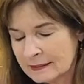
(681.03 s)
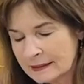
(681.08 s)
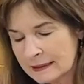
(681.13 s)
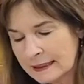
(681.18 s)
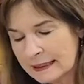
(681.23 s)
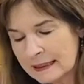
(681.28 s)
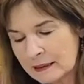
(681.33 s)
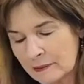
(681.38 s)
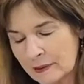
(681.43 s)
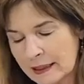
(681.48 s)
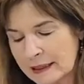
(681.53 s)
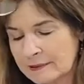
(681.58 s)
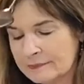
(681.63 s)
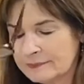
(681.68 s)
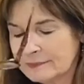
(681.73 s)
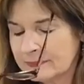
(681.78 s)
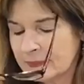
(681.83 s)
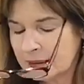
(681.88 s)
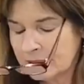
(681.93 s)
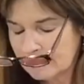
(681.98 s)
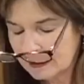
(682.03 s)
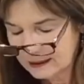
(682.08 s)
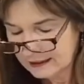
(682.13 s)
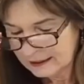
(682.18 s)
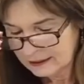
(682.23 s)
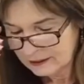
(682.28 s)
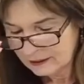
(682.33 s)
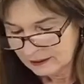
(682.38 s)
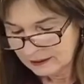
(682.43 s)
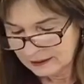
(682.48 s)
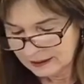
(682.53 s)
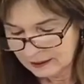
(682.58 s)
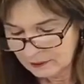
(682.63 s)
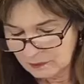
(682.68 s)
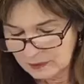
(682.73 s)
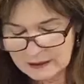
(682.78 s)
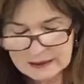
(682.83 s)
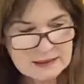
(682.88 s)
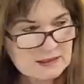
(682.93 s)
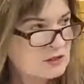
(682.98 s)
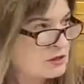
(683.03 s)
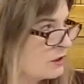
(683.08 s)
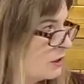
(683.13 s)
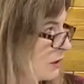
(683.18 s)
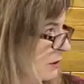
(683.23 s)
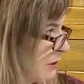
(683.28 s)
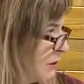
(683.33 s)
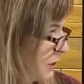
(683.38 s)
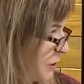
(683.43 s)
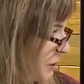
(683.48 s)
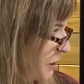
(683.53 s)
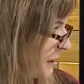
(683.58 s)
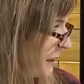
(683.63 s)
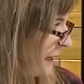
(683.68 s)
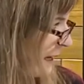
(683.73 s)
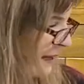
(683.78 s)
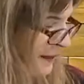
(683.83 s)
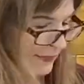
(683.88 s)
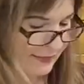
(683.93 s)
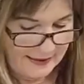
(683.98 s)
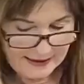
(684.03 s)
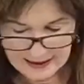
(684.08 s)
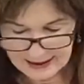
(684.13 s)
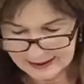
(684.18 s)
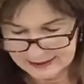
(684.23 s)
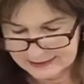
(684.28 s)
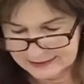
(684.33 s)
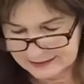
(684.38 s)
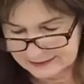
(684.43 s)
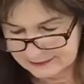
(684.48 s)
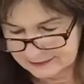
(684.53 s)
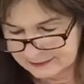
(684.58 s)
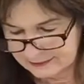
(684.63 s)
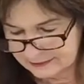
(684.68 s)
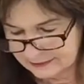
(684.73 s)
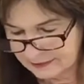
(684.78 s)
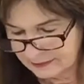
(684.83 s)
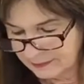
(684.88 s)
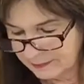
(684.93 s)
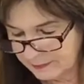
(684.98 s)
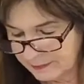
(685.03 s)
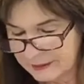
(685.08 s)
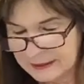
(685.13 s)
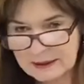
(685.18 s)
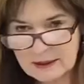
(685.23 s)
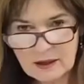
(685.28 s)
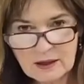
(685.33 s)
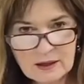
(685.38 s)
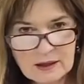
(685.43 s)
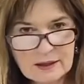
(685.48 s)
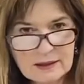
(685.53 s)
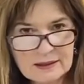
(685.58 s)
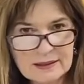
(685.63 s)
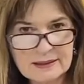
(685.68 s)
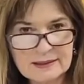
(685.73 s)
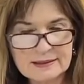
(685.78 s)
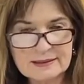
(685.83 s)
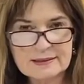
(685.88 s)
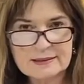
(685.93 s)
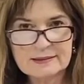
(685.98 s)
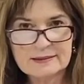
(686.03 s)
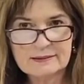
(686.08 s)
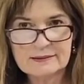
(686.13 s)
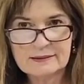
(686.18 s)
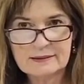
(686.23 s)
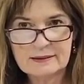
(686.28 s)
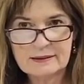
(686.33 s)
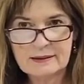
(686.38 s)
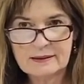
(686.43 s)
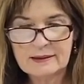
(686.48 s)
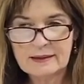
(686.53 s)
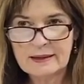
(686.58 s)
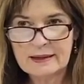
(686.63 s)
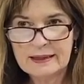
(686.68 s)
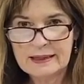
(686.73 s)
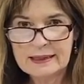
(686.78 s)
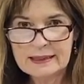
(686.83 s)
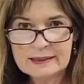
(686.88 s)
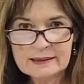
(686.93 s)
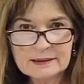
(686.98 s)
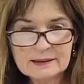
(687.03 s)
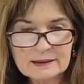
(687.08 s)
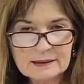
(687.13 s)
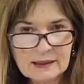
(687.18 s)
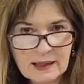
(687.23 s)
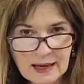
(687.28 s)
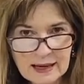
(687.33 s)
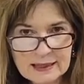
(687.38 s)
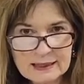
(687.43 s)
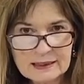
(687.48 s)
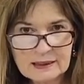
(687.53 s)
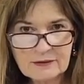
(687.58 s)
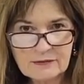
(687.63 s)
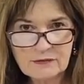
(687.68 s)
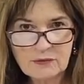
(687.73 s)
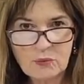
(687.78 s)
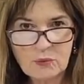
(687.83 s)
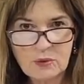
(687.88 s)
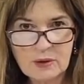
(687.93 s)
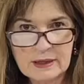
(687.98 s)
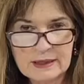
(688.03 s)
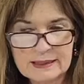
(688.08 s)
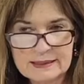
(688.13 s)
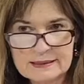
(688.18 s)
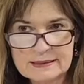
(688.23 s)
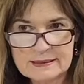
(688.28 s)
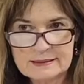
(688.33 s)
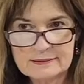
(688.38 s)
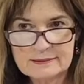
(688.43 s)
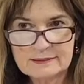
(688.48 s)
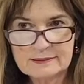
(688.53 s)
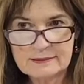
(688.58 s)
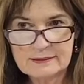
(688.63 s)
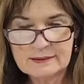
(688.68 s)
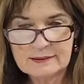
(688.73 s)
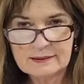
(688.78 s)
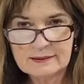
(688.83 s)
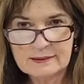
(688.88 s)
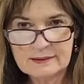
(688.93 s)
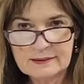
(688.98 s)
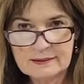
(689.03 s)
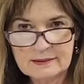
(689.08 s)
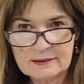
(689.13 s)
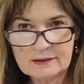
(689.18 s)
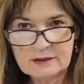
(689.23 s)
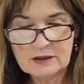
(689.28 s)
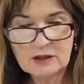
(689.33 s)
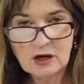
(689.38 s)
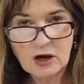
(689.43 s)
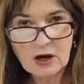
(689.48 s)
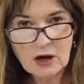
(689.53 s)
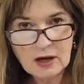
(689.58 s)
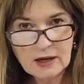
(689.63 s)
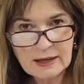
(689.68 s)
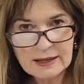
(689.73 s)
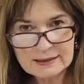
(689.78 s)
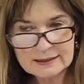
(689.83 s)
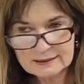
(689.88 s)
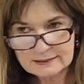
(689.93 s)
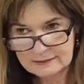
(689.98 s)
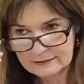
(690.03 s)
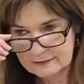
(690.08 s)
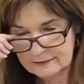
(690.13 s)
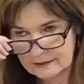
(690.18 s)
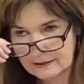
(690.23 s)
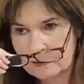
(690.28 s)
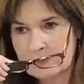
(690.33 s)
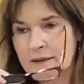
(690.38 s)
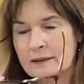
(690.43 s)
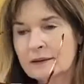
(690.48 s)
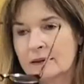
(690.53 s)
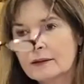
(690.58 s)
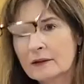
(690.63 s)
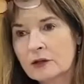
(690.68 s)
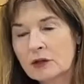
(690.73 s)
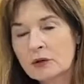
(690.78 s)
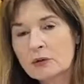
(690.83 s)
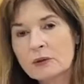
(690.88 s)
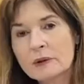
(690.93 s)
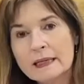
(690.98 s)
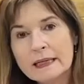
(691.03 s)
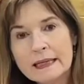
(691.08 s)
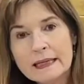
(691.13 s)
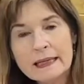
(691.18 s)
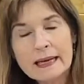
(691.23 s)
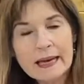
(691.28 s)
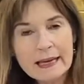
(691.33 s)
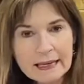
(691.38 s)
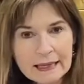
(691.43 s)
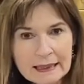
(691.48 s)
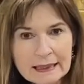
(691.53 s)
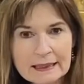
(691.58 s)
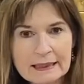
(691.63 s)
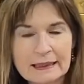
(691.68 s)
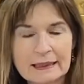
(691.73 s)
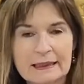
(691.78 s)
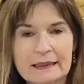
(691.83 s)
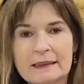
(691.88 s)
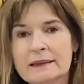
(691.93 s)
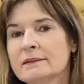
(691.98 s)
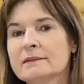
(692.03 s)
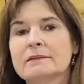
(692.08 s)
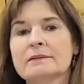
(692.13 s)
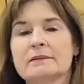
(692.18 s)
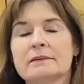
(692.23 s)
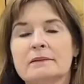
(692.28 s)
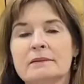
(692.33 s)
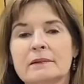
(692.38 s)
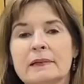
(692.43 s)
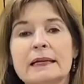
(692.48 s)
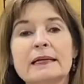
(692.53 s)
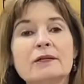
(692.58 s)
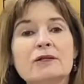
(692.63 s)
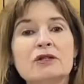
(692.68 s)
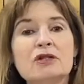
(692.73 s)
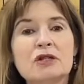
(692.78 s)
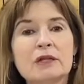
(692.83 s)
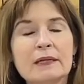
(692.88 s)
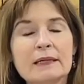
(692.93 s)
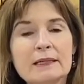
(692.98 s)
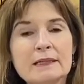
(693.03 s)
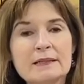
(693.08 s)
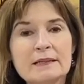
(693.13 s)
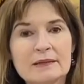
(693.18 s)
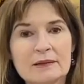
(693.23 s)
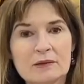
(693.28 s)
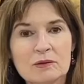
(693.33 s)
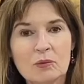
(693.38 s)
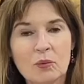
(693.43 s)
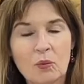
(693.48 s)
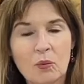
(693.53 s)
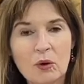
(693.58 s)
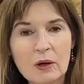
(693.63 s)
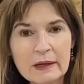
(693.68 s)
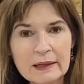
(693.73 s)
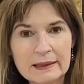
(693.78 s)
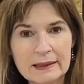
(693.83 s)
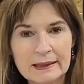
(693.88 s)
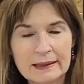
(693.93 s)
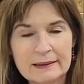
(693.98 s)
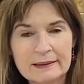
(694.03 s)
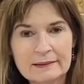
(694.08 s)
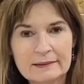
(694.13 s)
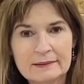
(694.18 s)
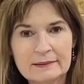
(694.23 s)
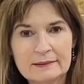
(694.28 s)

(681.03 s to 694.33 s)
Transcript: anyway, I want us to look at that because in light of what God created in Genesis 1,